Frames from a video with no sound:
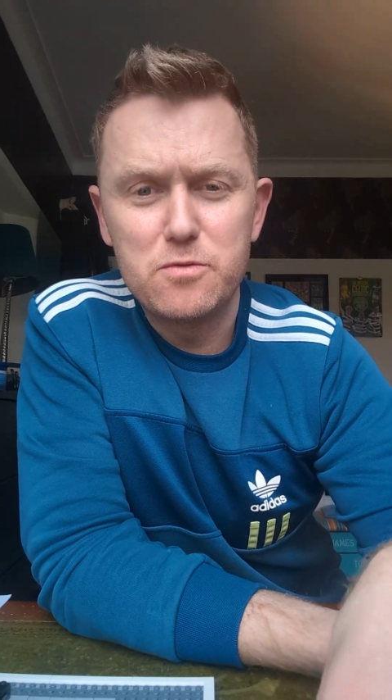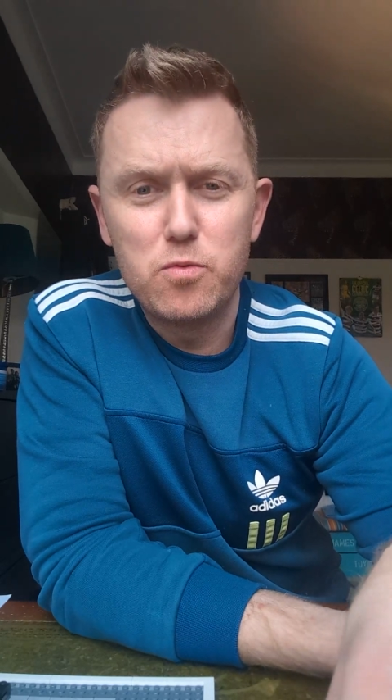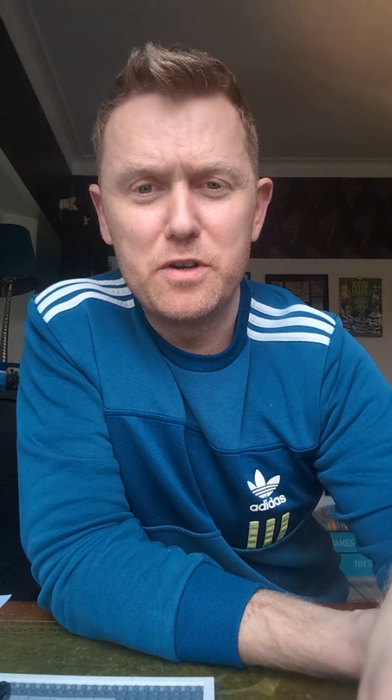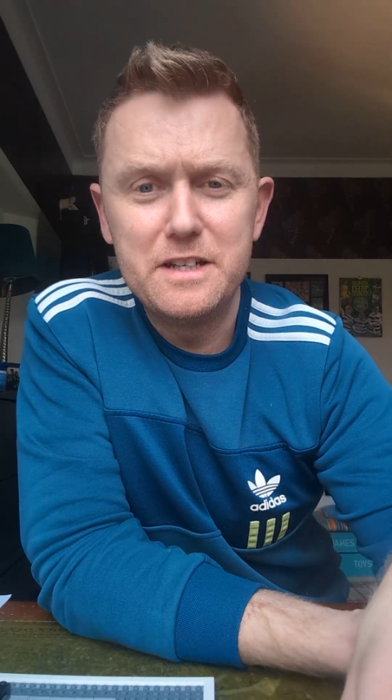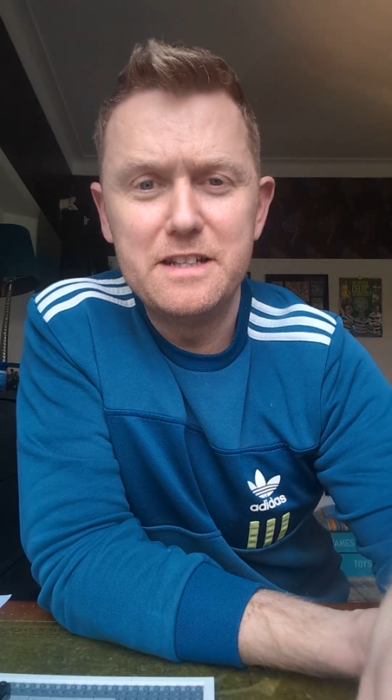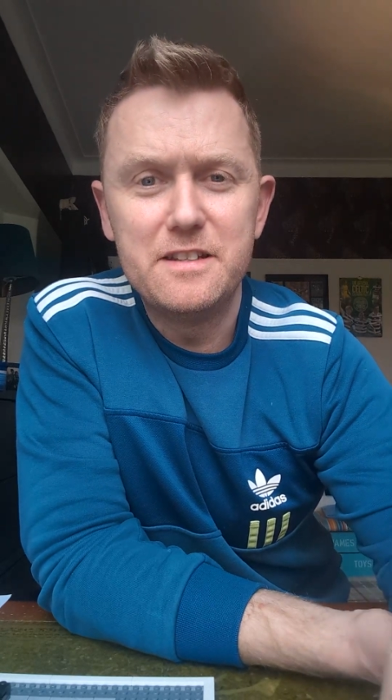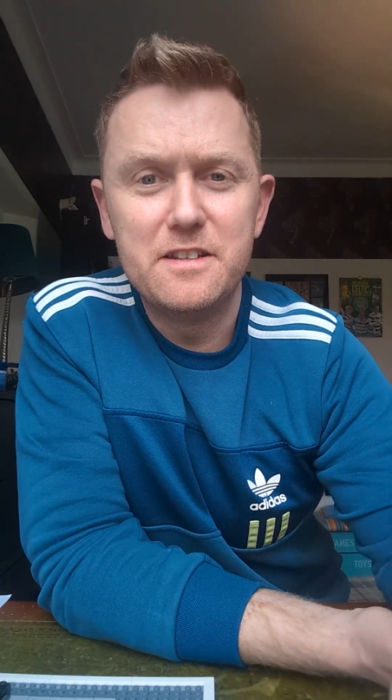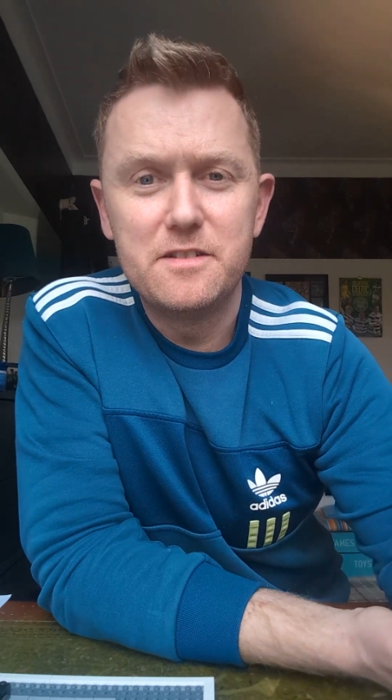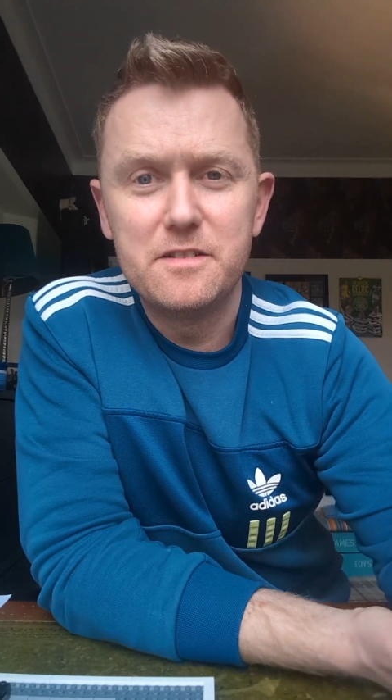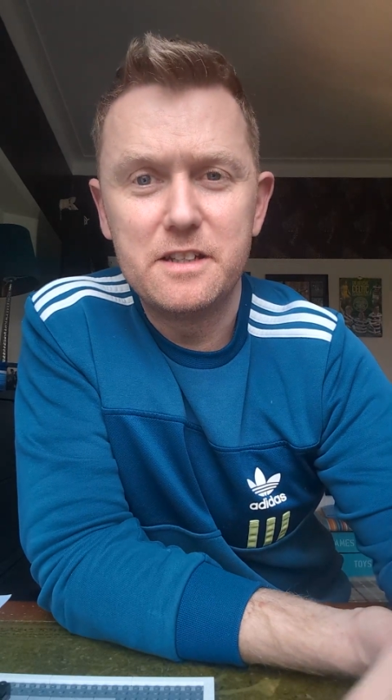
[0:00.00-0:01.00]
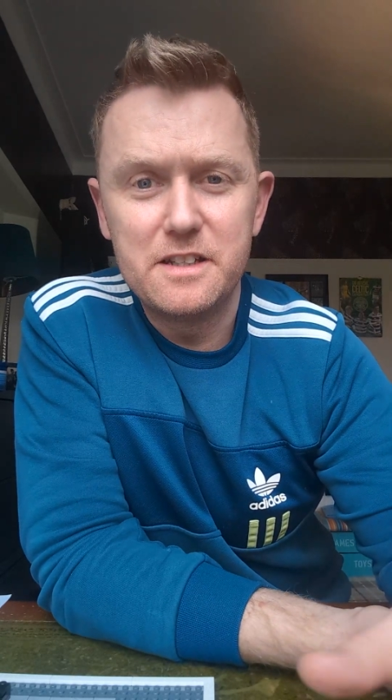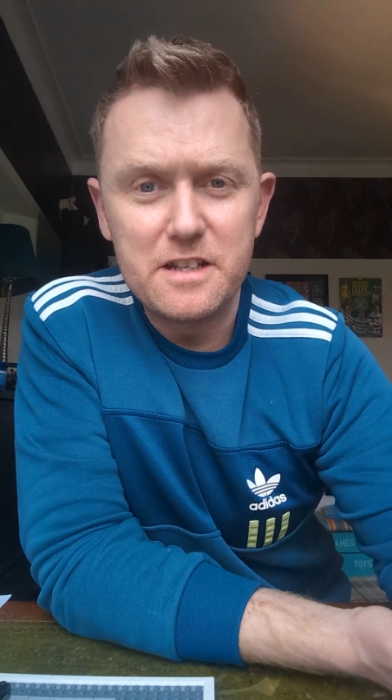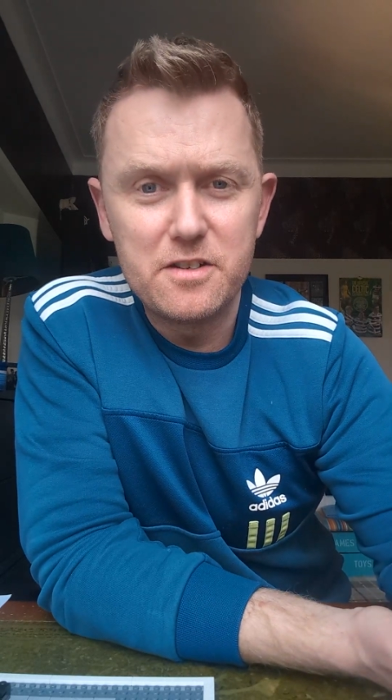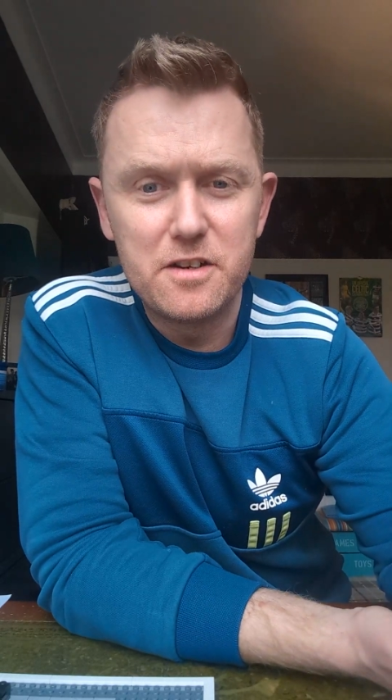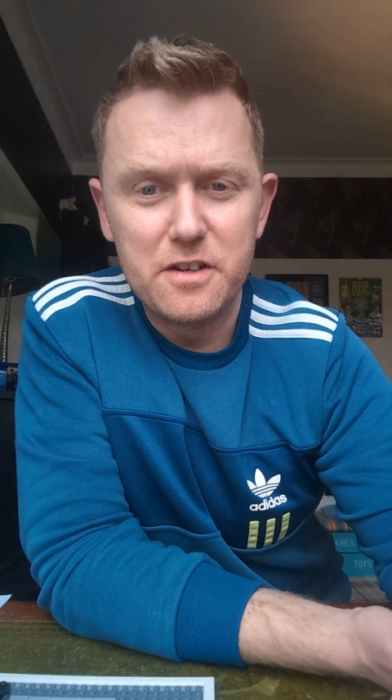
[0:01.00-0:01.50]
what you need to
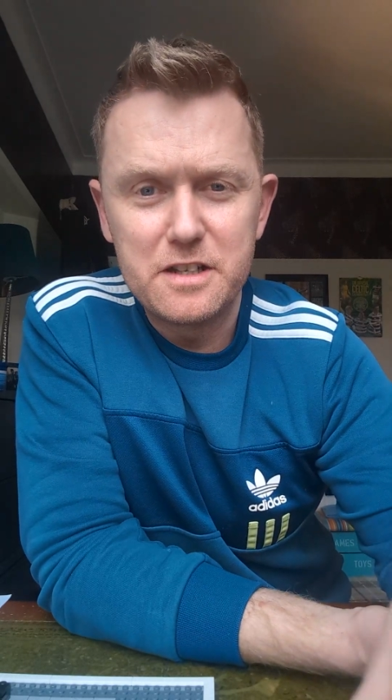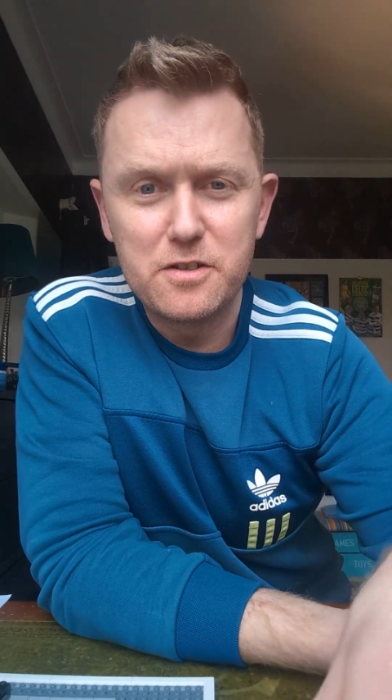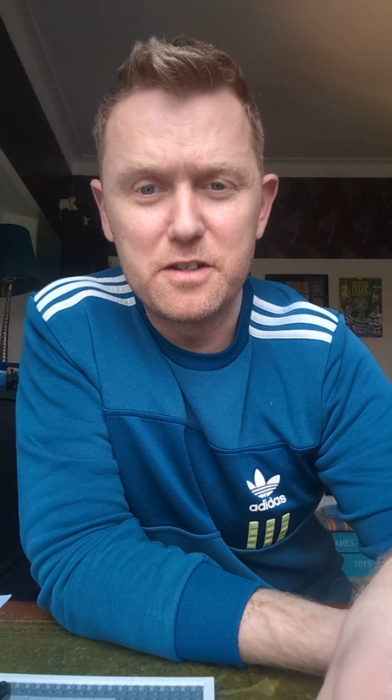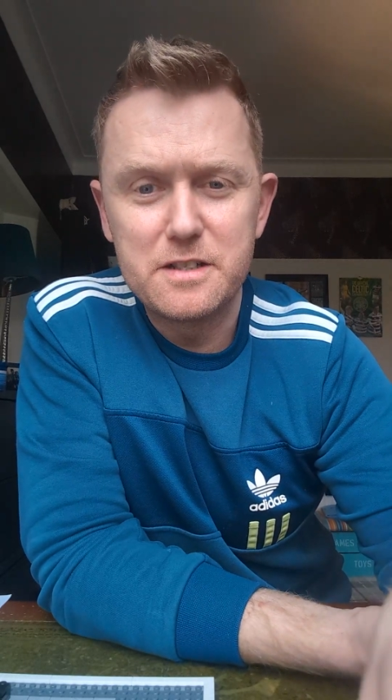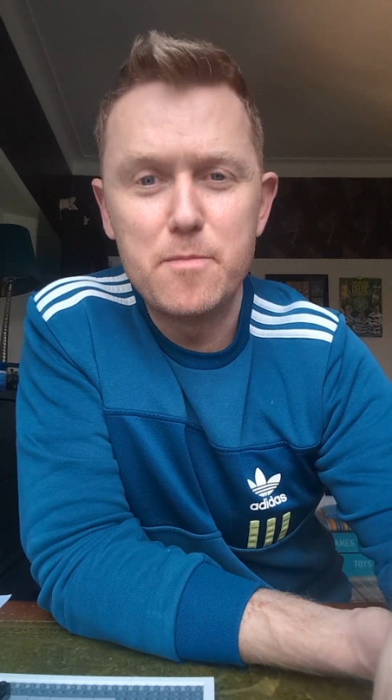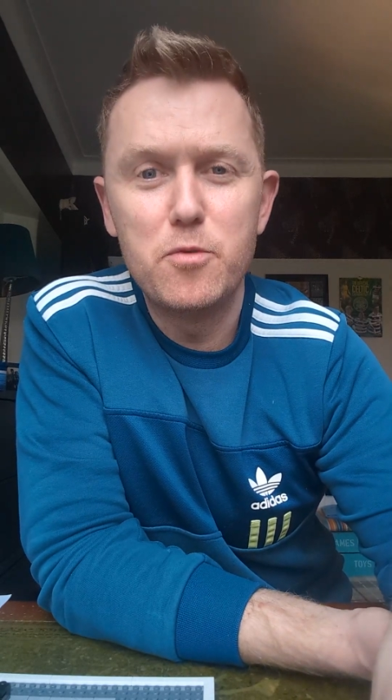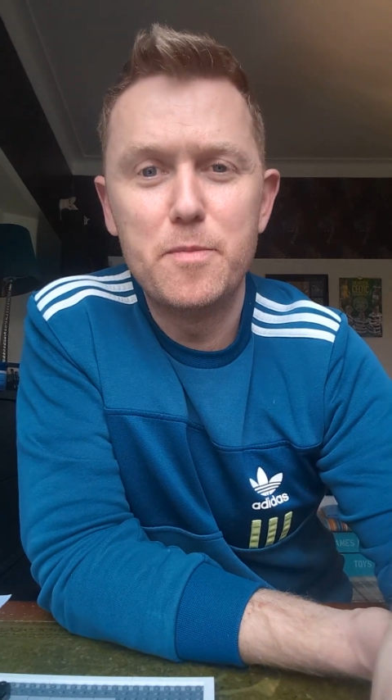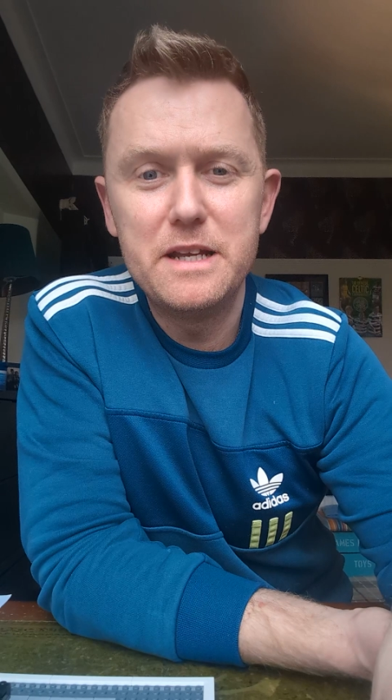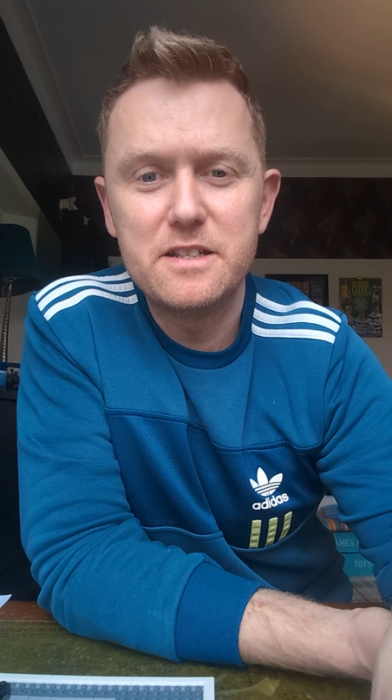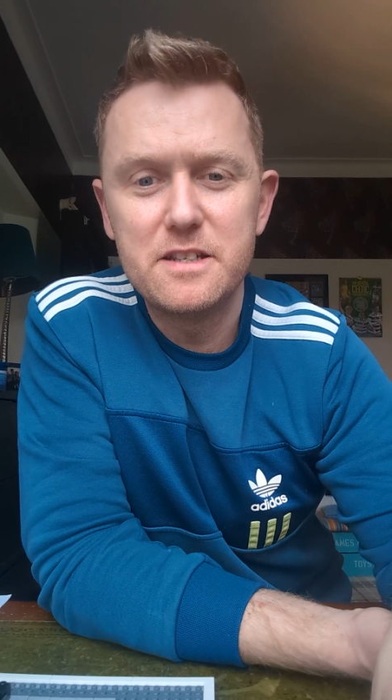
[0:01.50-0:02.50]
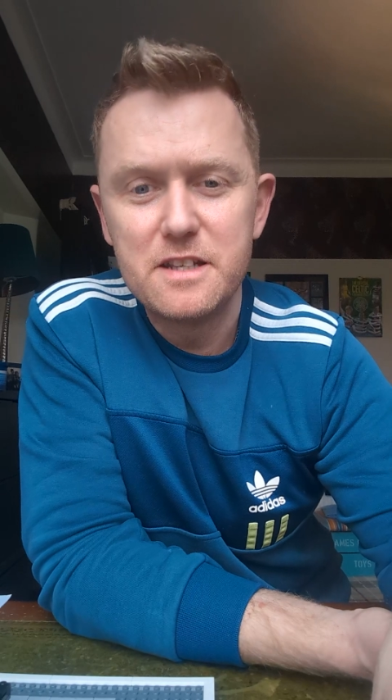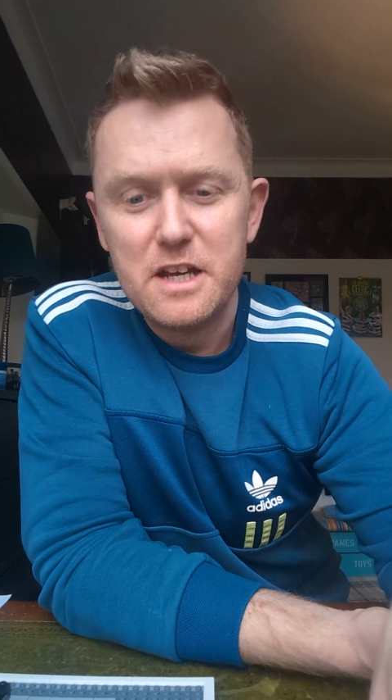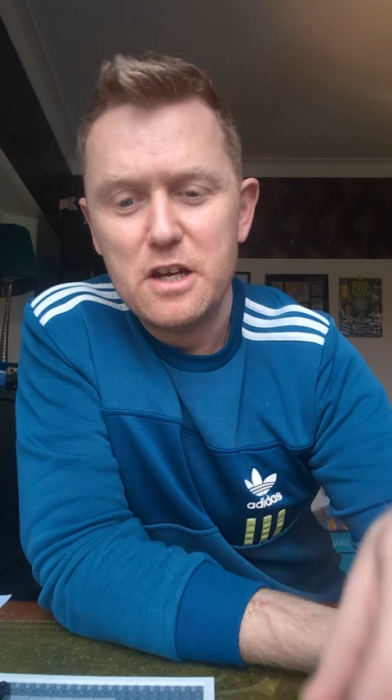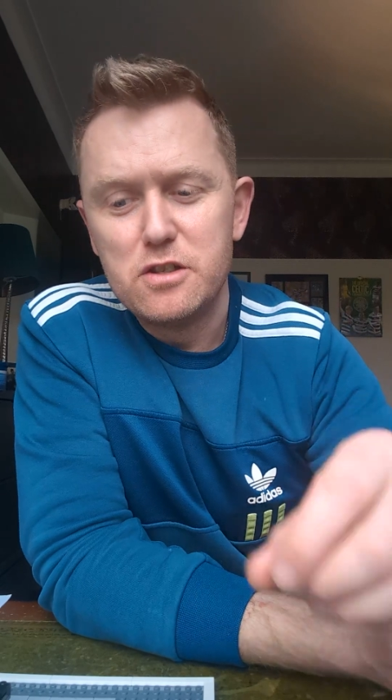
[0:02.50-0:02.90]
consider on a sort of simple basis.